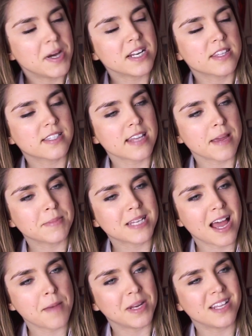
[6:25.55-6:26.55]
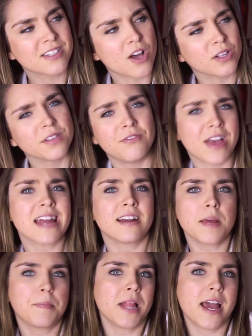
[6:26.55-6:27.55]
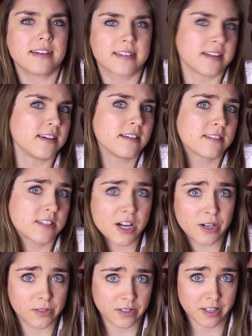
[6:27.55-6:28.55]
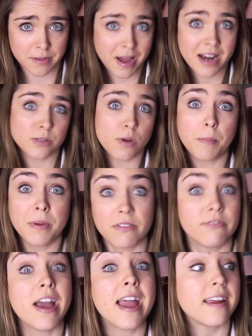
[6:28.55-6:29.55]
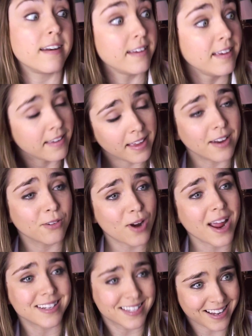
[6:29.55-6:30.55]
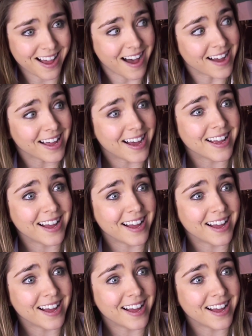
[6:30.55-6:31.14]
But at the same time, it is called a vanity plate, so you might as well be vain and write I.